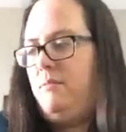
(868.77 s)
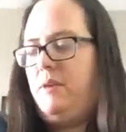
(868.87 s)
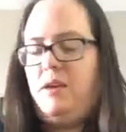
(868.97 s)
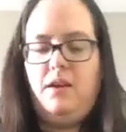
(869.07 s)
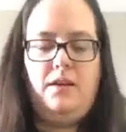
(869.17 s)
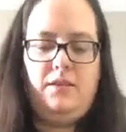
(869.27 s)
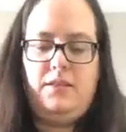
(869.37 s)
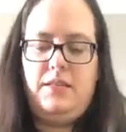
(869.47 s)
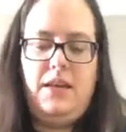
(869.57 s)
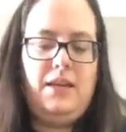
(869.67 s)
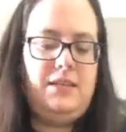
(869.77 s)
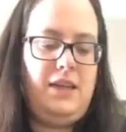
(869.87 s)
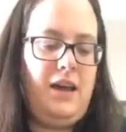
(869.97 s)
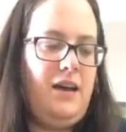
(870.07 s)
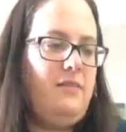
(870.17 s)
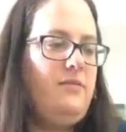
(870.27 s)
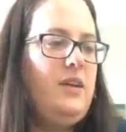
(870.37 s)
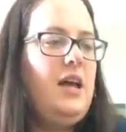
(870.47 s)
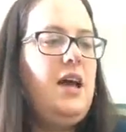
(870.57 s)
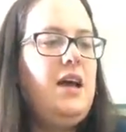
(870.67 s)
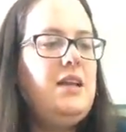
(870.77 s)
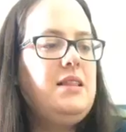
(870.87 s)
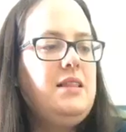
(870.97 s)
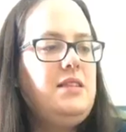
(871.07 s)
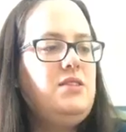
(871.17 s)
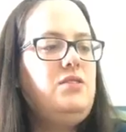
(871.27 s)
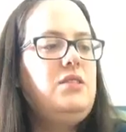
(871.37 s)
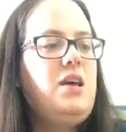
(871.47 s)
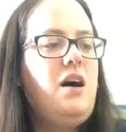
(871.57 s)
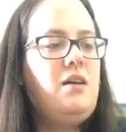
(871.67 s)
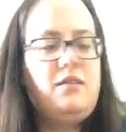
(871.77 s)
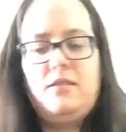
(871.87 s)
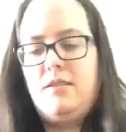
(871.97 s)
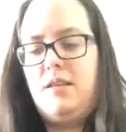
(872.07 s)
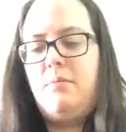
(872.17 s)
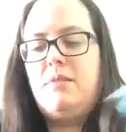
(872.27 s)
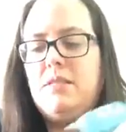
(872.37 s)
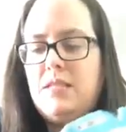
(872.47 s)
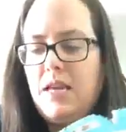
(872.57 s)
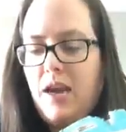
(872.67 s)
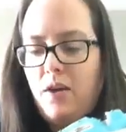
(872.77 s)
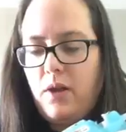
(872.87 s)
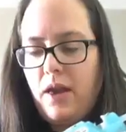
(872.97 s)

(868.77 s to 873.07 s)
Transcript: Because snakes have little tongues that stick out,